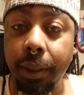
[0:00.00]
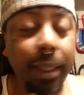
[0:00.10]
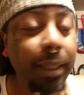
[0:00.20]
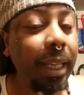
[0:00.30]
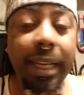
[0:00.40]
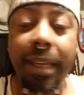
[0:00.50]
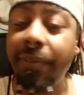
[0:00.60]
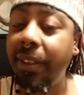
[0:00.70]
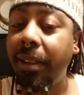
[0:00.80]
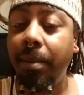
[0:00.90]
Didn't
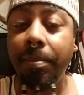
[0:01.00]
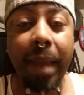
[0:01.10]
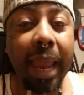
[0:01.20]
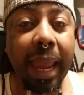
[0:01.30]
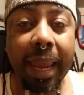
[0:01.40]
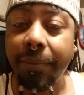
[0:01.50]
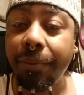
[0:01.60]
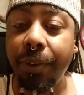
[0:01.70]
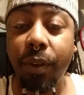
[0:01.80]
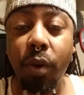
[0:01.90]
even demand
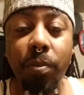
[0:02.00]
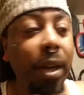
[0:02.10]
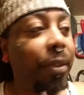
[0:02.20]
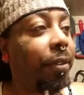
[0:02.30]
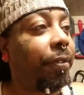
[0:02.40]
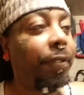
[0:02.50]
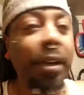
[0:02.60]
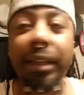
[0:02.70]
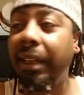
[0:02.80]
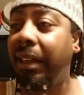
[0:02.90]
for no
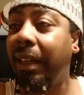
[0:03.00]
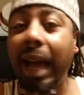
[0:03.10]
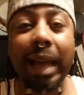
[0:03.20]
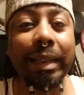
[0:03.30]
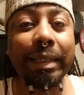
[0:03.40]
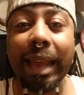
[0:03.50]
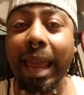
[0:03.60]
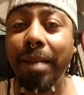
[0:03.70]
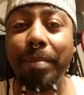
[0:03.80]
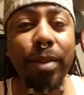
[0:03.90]
motherfucking
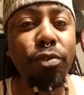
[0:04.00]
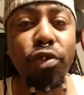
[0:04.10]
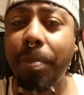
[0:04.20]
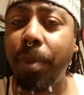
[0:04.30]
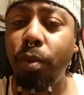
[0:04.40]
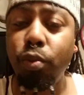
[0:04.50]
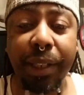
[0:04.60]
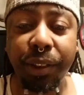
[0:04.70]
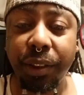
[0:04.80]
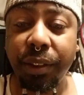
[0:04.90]
goddamn
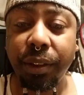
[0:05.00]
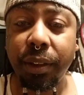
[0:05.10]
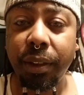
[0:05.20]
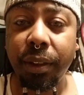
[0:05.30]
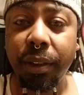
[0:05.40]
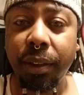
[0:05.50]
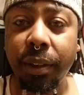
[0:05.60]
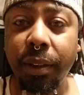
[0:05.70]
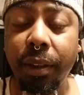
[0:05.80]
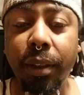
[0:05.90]
reparations.
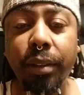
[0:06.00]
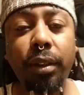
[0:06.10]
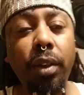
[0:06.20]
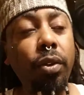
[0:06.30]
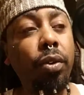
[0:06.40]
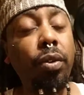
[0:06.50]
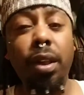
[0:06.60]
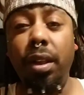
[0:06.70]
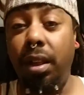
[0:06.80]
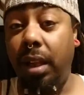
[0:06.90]
So
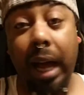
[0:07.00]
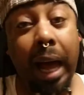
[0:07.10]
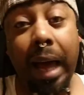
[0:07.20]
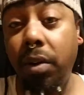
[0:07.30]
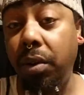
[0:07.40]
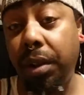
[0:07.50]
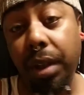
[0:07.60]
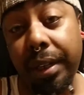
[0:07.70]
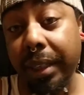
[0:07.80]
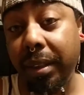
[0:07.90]
I don't
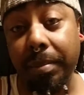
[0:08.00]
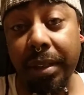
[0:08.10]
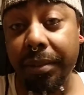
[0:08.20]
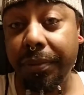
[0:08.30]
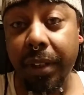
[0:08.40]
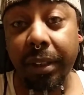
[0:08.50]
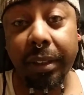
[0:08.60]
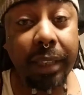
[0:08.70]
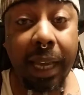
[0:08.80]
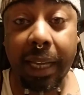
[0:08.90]
care that the motherfucker
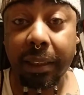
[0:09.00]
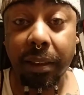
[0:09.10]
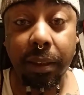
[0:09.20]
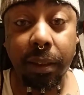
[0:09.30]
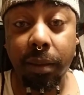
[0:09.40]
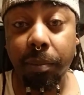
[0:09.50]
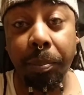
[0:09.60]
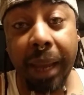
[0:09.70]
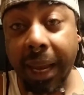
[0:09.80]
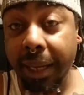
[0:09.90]
is actually
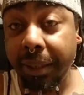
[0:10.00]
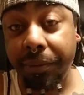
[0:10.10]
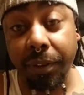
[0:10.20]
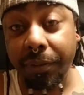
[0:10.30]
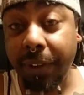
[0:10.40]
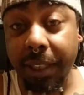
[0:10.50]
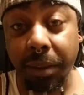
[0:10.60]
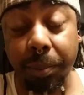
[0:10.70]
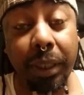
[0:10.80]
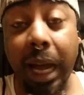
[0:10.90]
banned from Facebook.